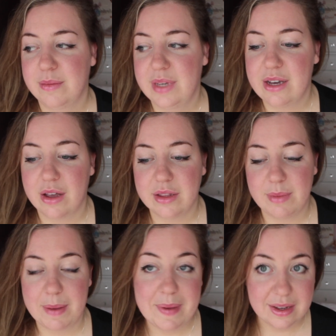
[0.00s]
he got
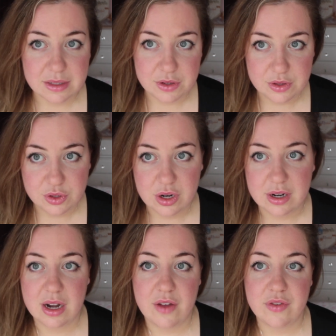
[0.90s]
my bags out of the
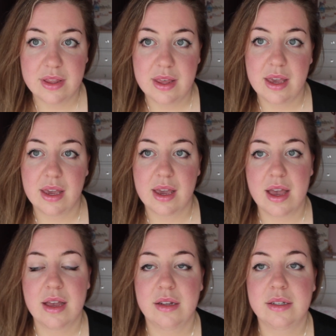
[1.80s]
trunk and everything.
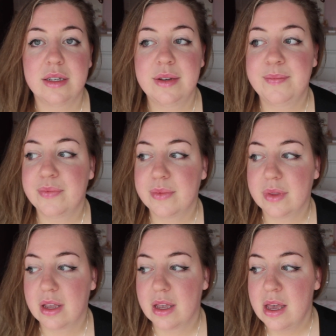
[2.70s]
And
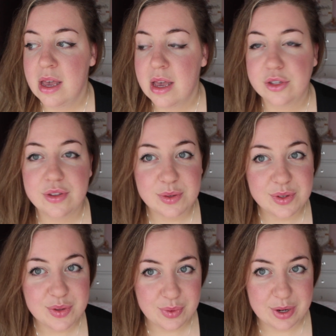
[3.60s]
so this
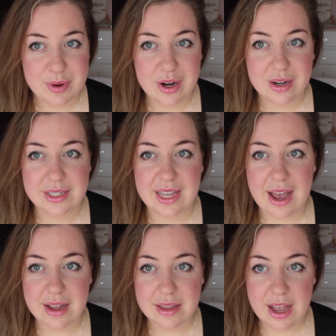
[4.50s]
is the weird part, because like
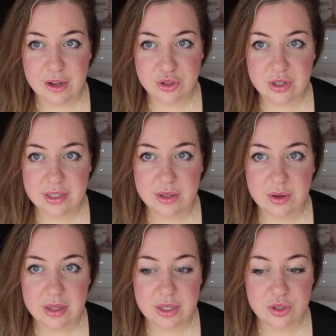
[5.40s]
at the entrance
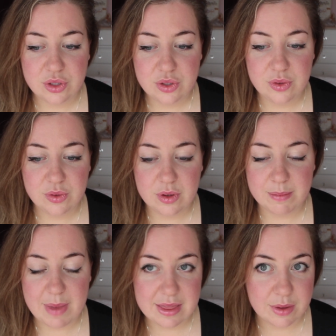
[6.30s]
there are these 2
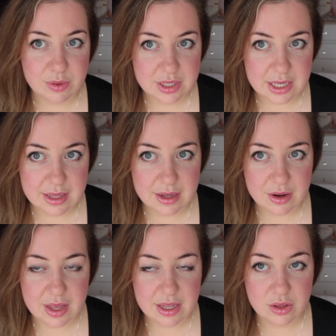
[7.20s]
men that were sitting there
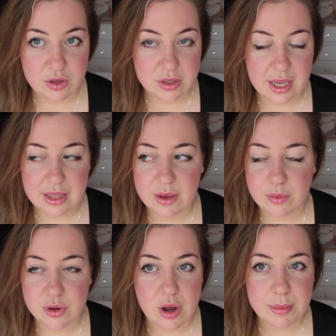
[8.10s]
that looked like they
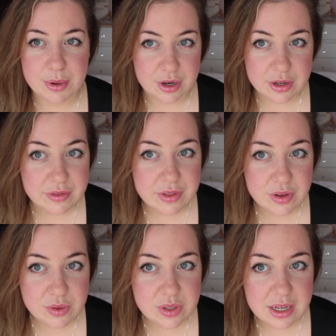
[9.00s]
were not part of the
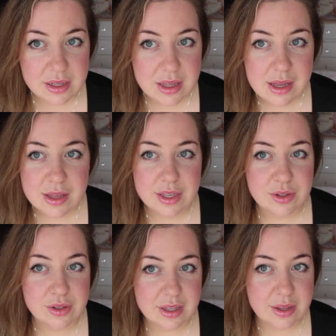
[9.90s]
hotel. They
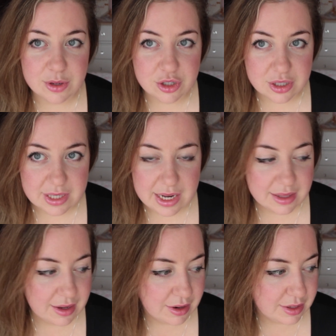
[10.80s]
looked like they were just
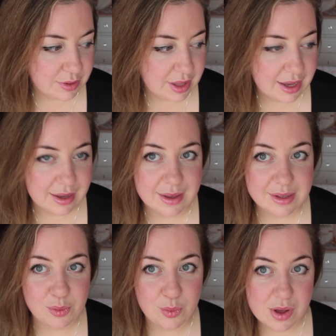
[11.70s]
standing there, and they were like,
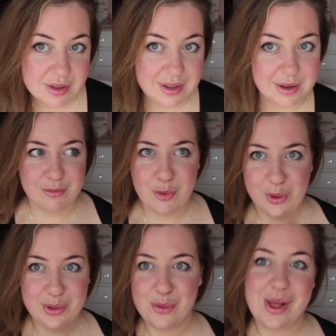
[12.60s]
welcome,
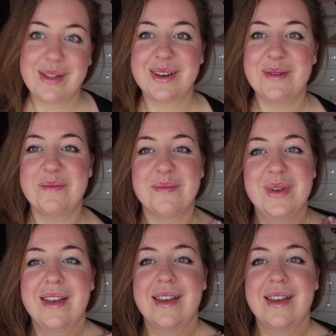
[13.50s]
or welcome